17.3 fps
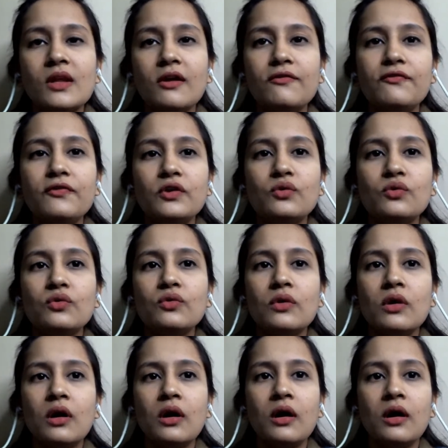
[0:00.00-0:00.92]
If
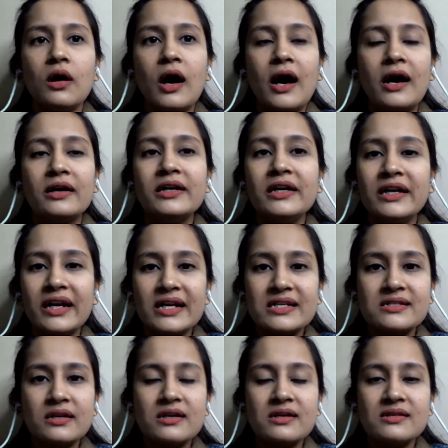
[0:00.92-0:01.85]
you are
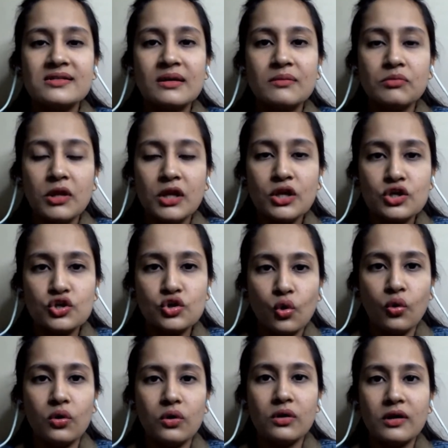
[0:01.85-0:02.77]
interested in something,
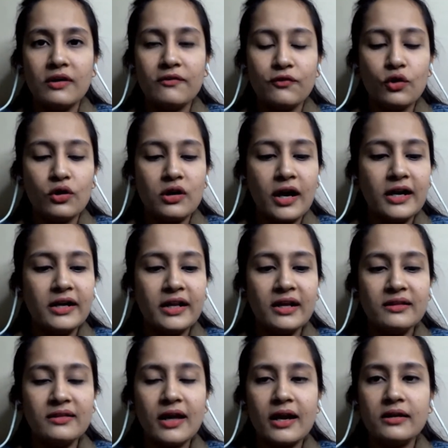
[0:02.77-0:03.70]
show. If you're
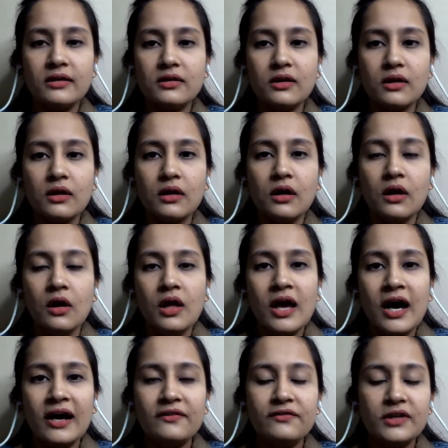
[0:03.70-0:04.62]
writing that
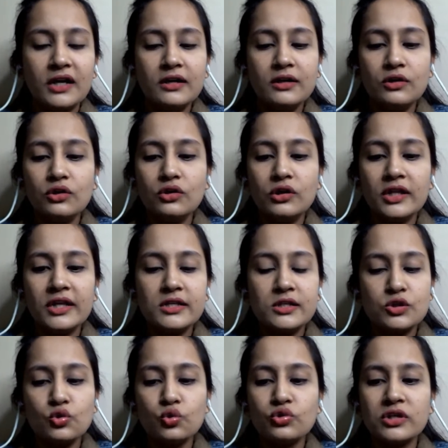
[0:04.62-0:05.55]
I've done
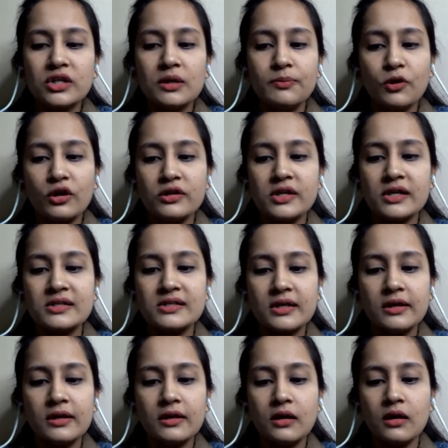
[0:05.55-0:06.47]
these 2 3
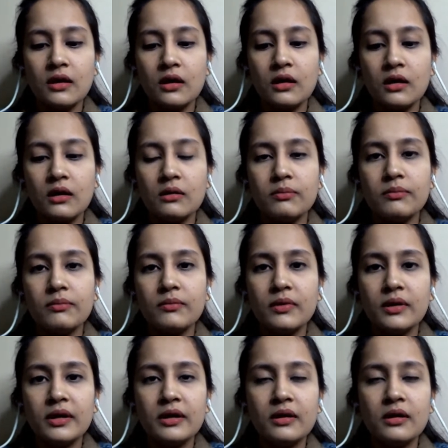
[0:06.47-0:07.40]
projects in
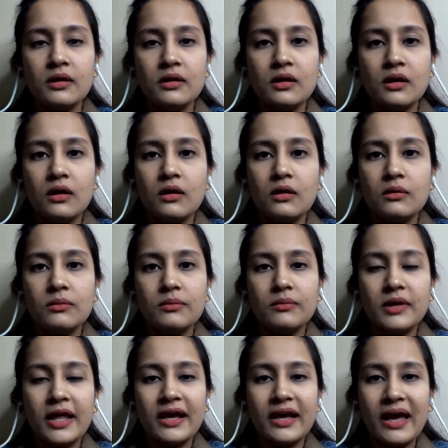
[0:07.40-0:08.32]
the
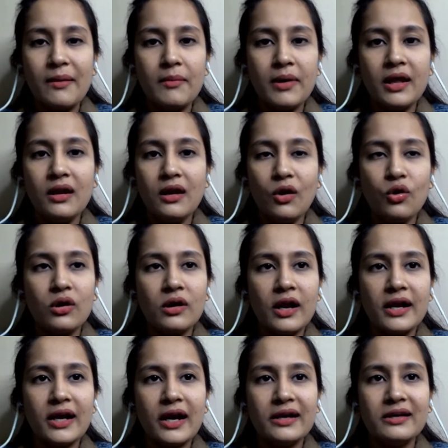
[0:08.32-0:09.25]
like ML,
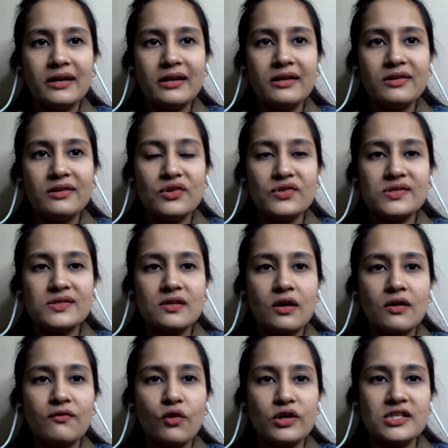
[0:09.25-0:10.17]
or I did this
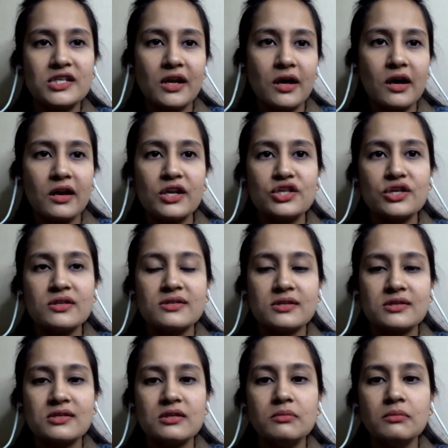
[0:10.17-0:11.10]
voice recognition
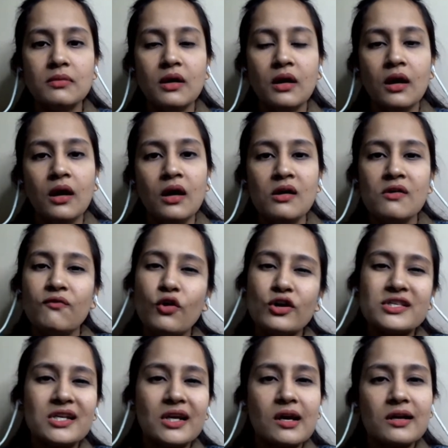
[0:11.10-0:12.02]
system.
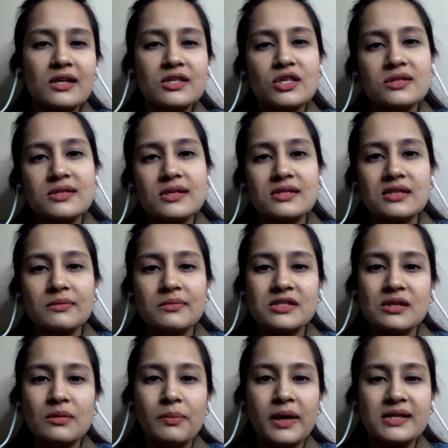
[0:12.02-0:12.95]
Voice recognition system
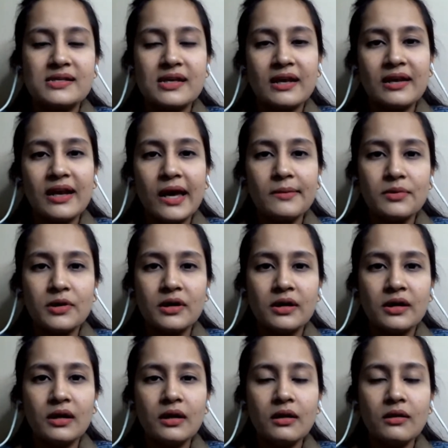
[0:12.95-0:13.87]
is a basic
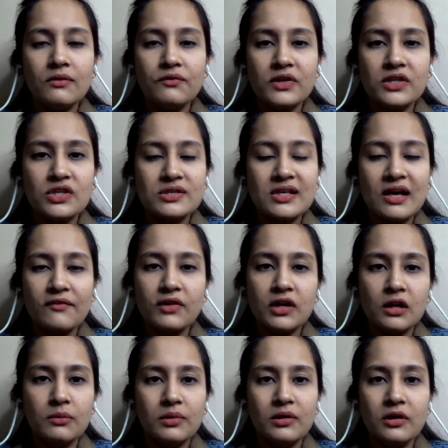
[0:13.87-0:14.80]
library which is
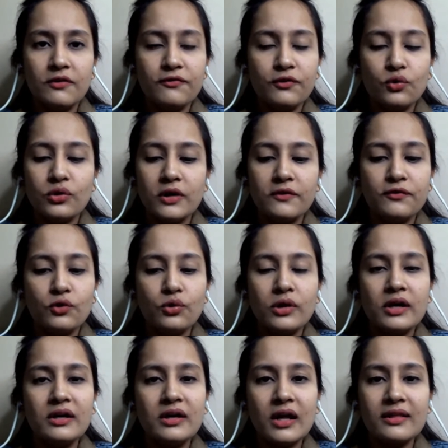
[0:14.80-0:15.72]
available. If
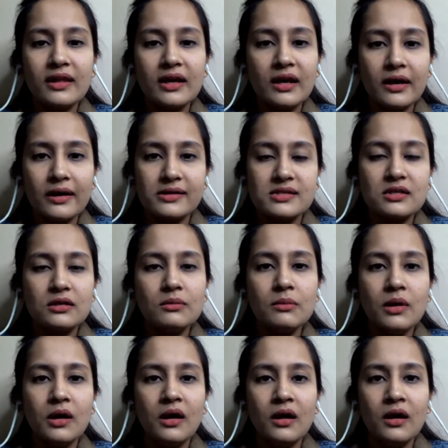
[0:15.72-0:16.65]
you did nothing custom,
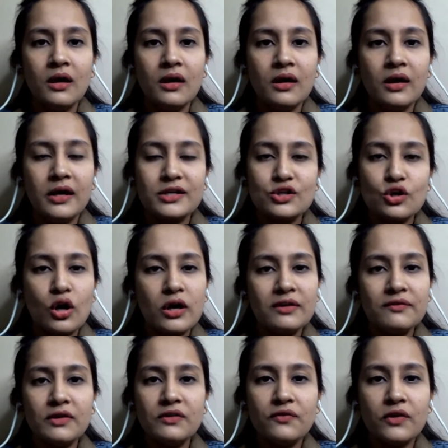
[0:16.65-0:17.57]
it's
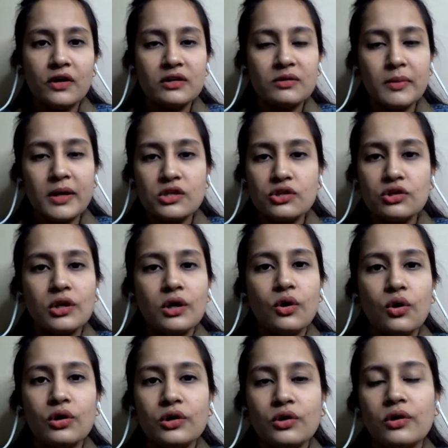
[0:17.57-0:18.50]
not even worth
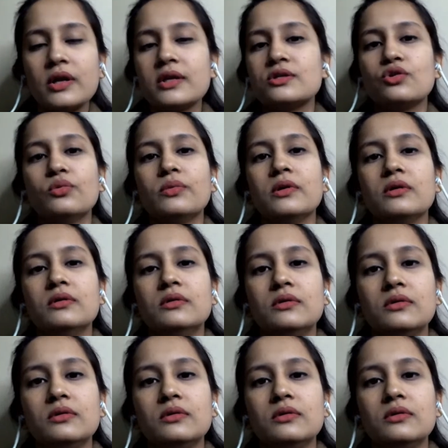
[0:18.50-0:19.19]
mentioning on your resume.